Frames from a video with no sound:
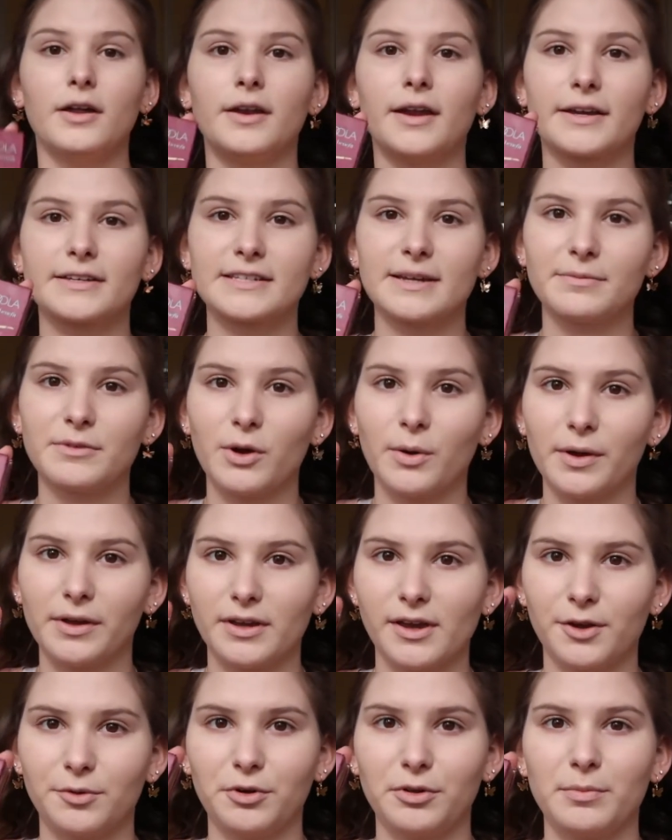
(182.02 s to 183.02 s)
Next, I'm going
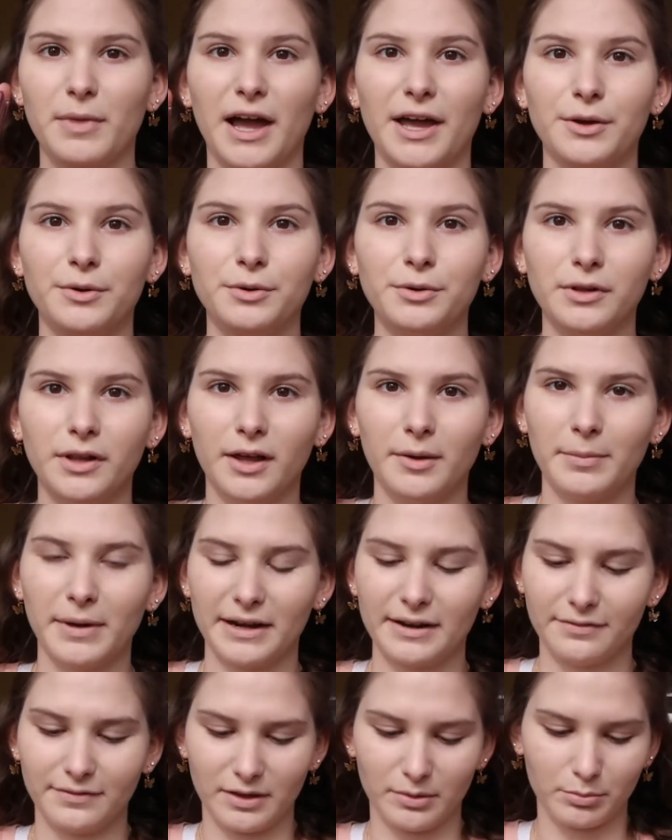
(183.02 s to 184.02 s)
in with my Hoola
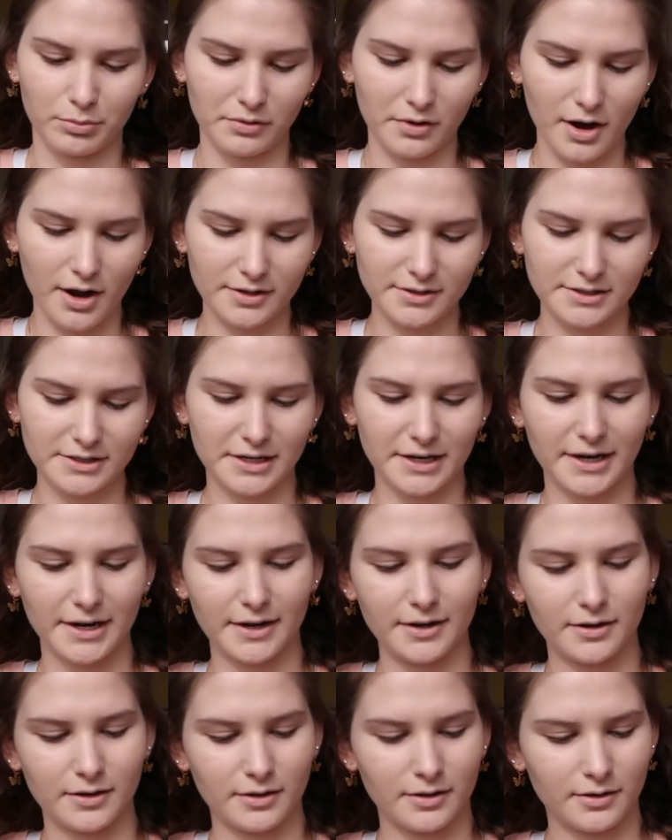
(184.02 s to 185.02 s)
Benefit
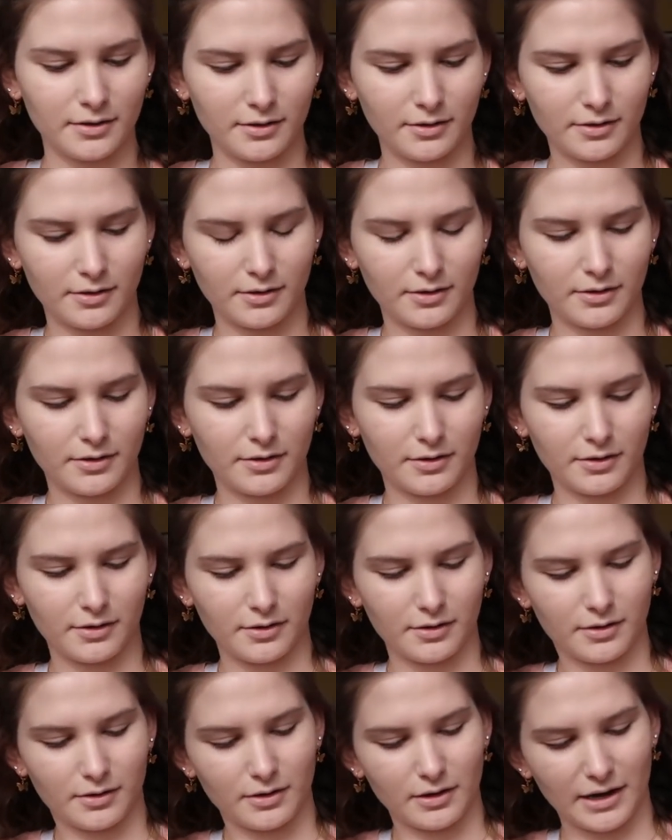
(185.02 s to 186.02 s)
bronzer.
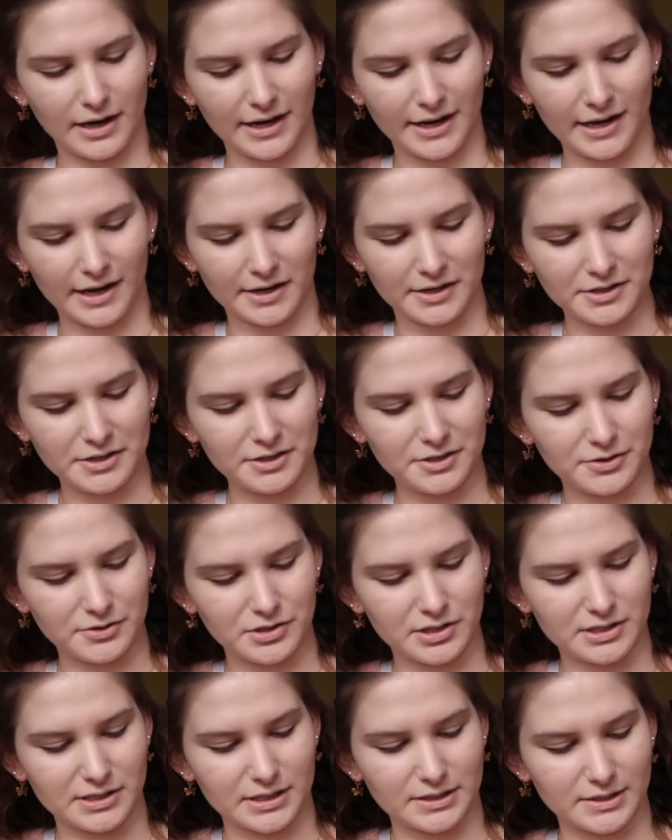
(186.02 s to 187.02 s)
I kind of just use
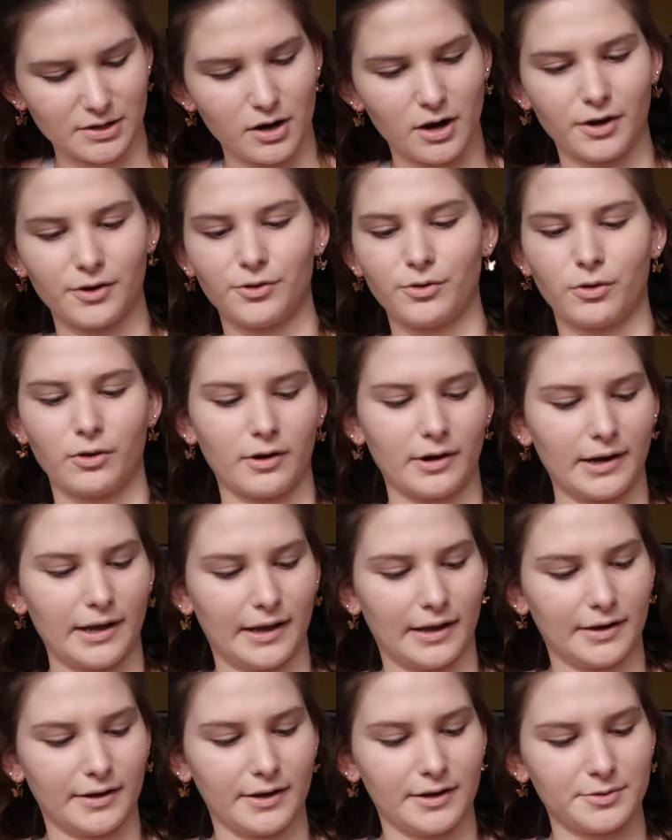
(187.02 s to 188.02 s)
this as contour
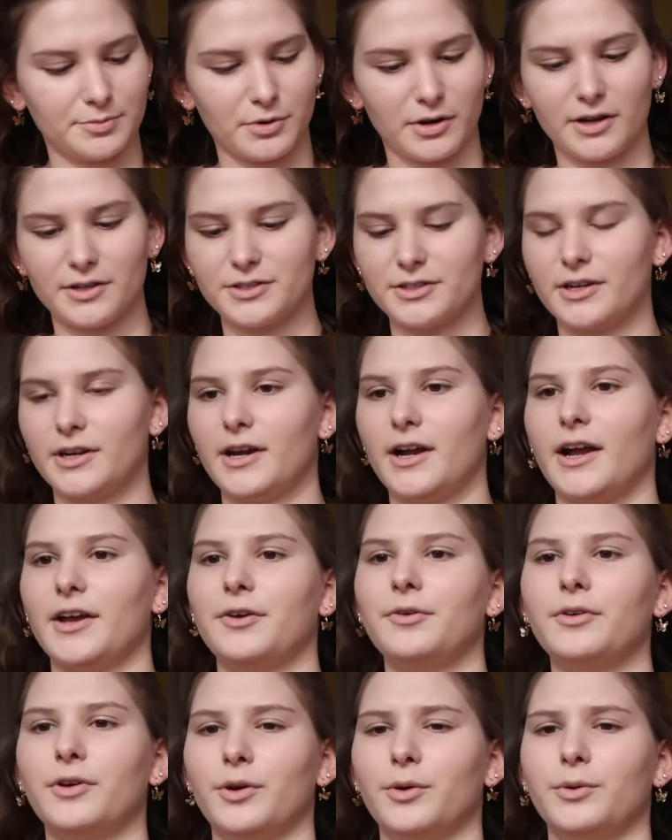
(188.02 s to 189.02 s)
and as bronzer. I
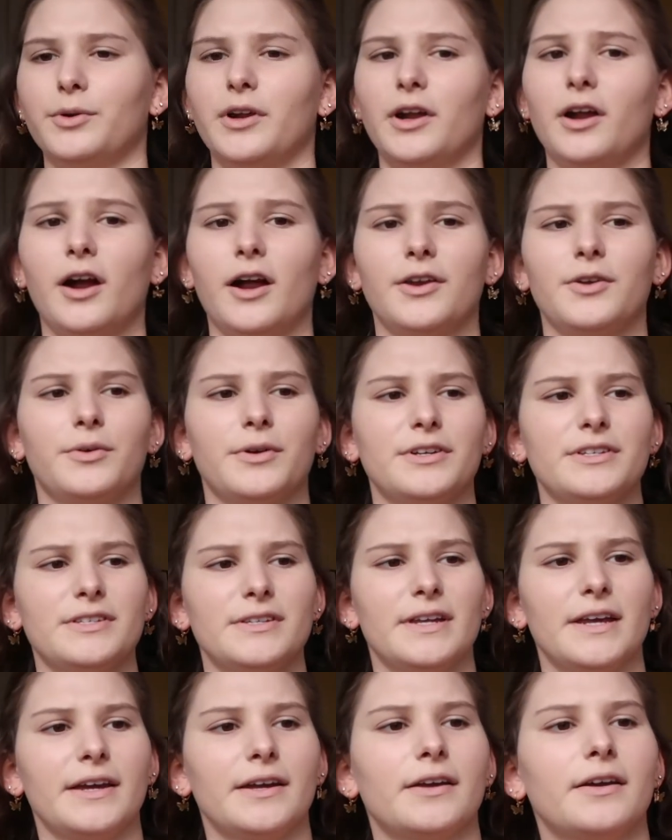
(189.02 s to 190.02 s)
don't own a contour
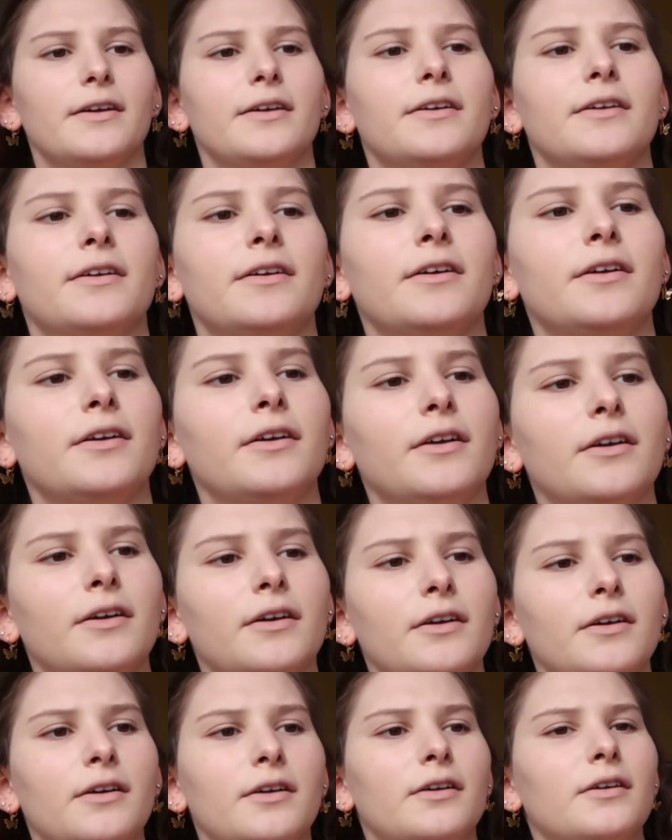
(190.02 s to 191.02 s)
stick,
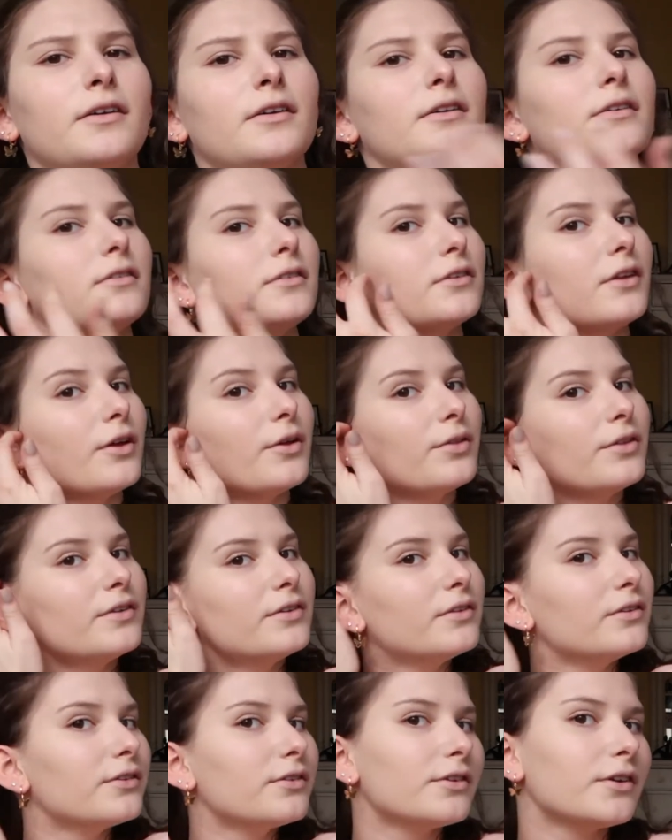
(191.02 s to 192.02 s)
so
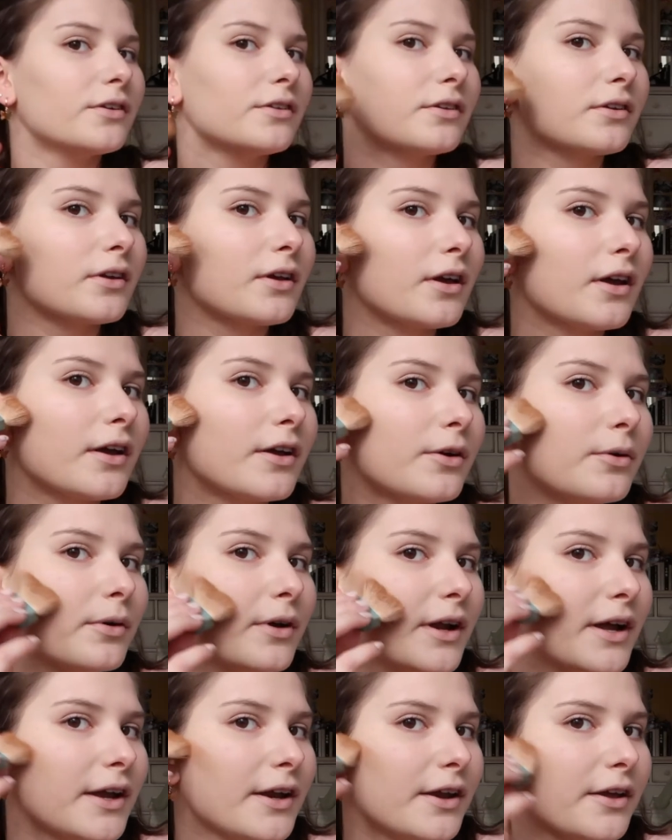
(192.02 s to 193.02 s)
this is just kind of what
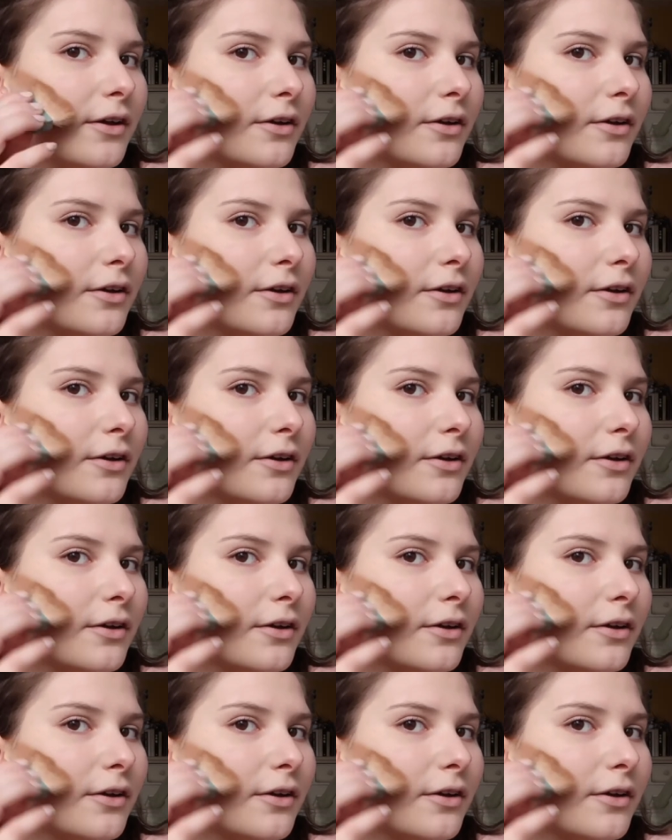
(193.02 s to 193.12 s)
I